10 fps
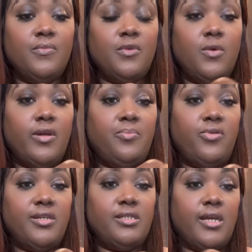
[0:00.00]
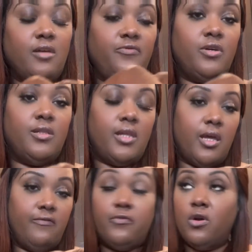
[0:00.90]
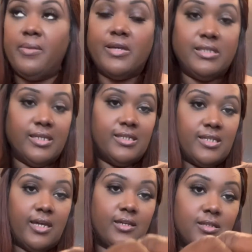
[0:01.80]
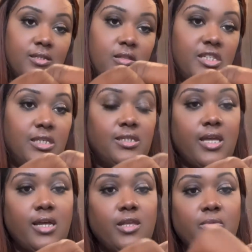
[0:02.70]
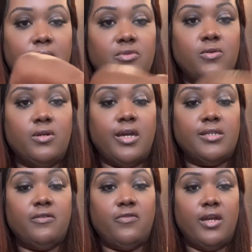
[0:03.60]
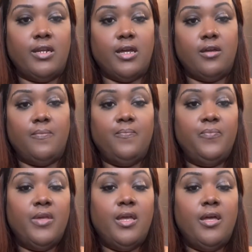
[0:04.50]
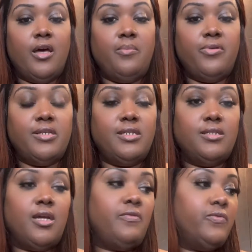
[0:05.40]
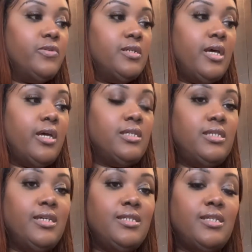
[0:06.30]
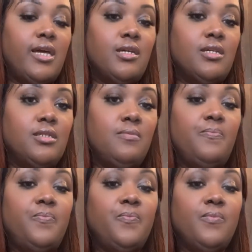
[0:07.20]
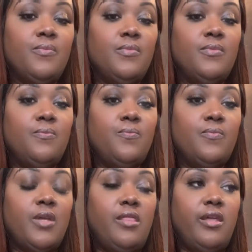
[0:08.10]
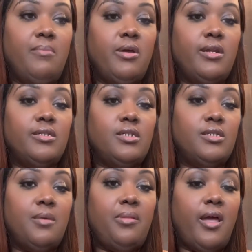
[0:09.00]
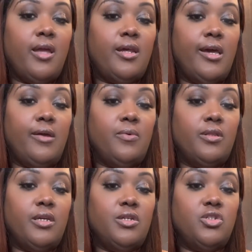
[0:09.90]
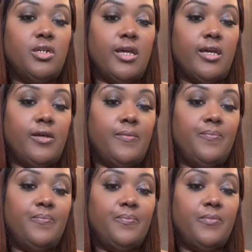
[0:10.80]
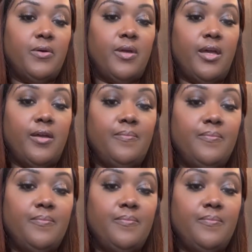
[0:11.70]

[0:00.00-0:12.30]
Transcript: You wanna press down for, a lot, for about six seconds. So that's exactly what I'm doing as of right now. I'm pressing down for uh, six seconds. And then I'm gonna just apply that with each nail, okay?